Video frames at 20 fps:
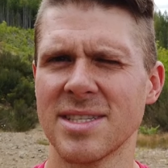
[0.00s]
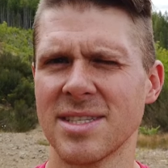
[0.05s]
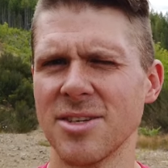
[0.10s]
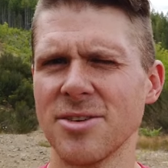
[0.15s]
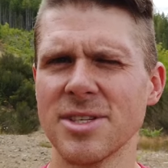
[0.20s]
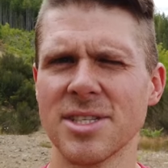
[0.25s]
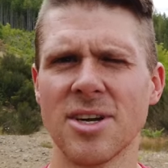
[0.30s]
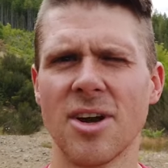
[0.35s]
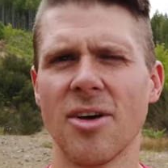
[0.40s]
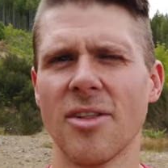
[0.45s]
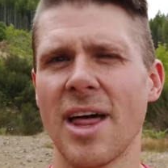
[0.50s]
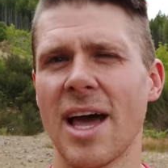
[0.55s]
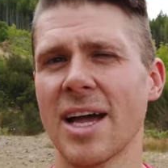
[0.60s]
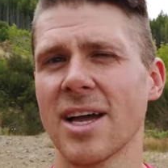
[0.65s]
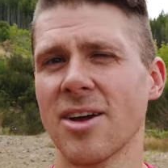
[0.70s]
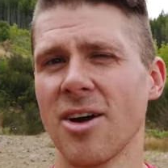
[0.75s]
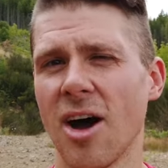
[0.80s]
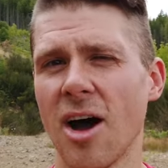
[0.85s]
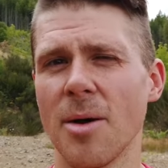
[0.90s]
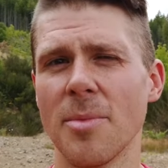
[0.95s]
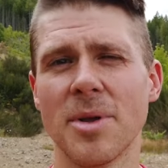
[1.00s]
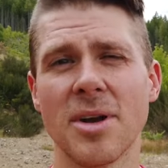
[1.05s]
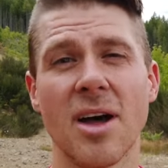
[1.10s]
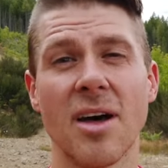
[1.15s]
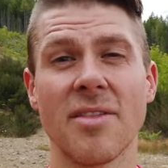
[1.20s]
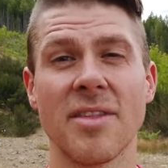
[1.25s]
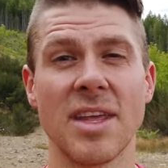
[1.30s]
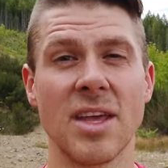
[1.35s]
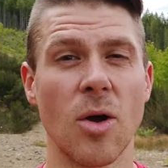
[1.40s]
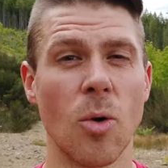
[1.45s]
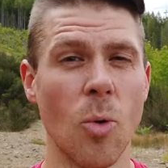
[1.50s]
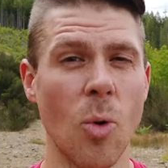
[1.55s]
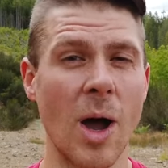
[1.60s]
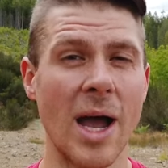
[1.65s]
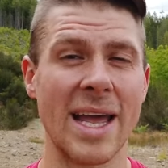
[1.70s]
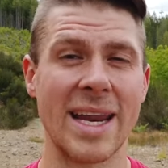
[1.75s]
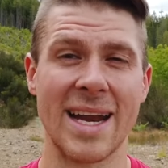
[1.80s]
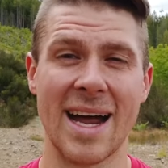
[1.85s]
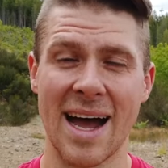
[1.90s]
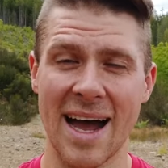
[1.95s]
it still isn't all that common on the
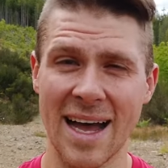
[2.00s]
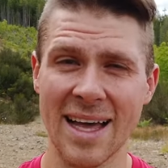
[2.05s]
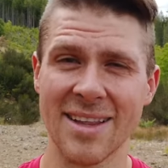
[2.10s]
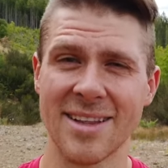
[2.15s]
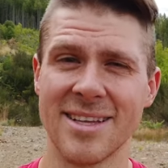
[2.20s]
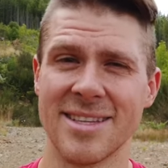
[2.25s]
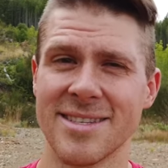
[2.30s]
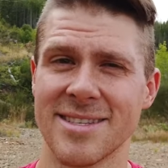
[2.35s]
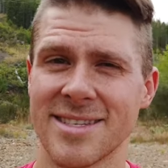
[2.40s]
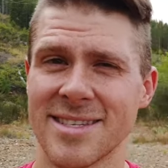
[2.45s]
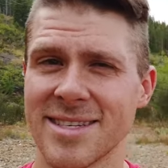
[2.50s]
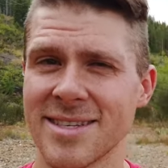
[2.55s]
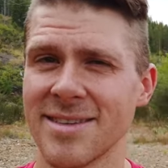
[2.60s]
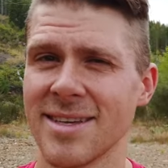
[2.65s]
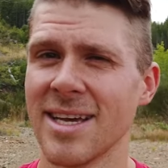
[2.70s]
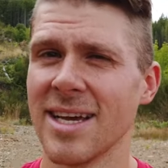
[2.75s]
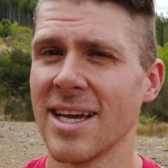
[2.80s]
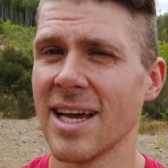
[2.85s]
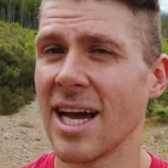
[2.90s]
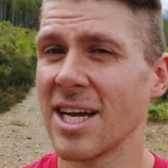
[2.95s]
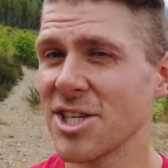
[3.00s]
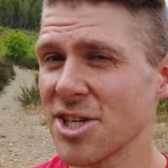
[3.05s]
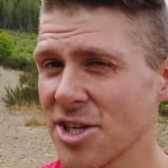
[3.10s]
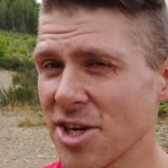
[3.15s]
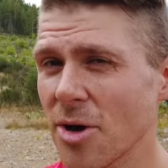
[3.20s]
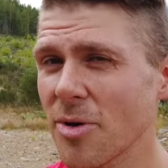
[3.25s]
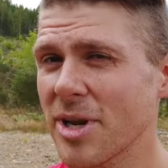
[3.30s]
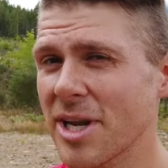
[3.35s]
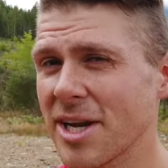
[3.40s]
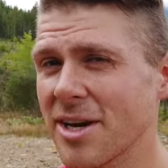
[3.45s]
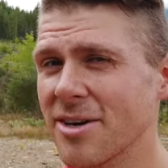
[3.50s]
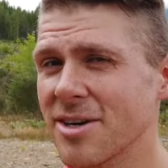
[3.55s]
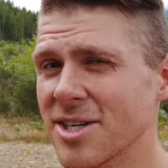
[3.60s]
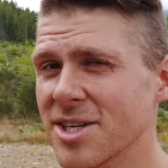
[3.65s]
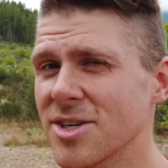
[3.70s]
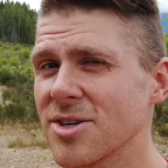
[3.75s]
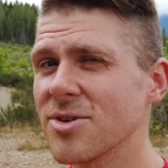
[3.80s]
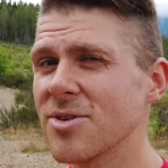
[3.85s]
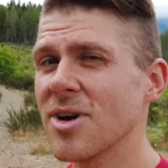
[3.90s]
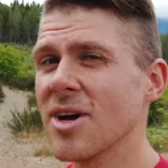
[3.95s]
Hawaiian Islands. I should note here
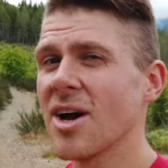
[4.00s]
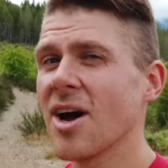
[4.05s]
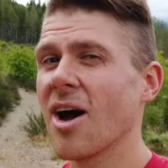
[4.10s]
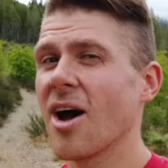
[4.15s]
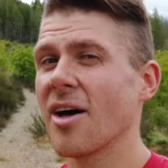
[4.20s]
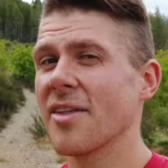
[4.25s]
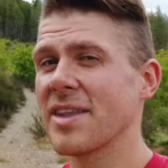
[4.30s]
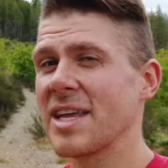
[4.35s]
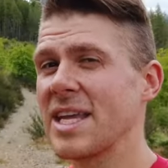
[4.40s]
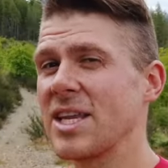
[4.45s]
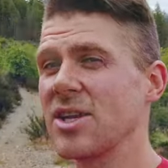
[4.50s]
too, on